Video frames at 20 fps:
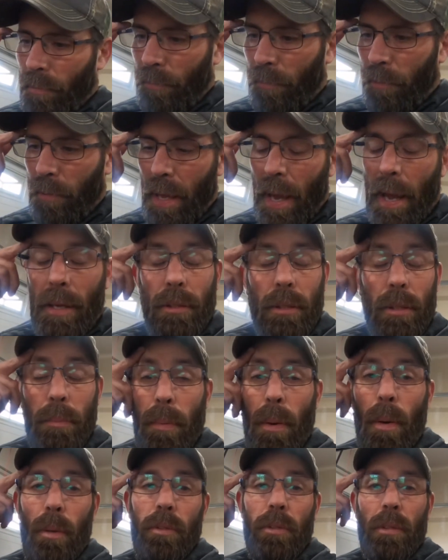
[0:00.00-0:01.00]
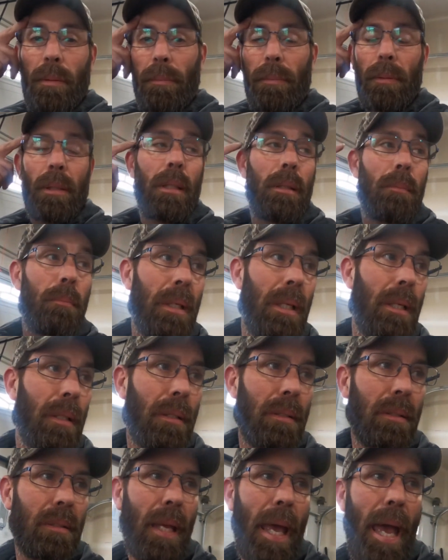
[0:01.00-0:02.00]
For that supposedly
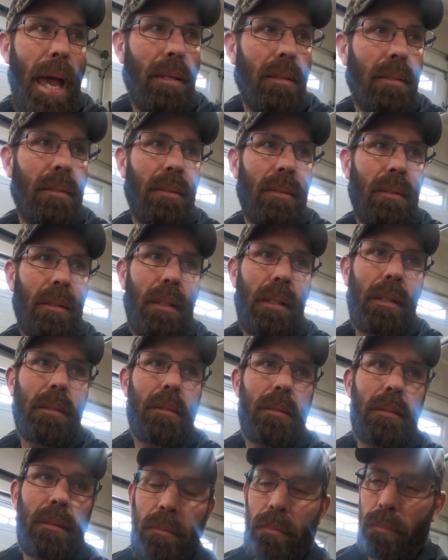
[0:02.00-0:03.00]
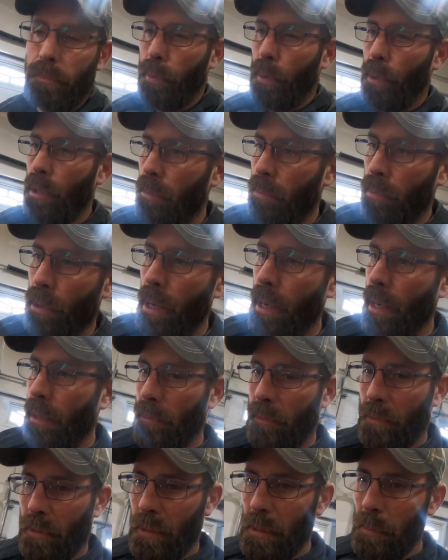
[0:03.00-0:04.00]
being a satin, it's pretty
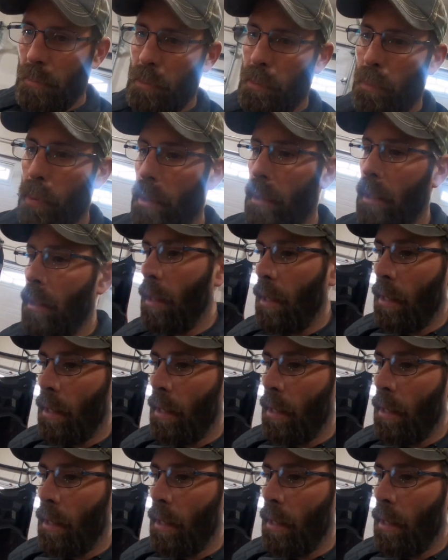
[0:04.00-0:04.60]
bright, seems pretty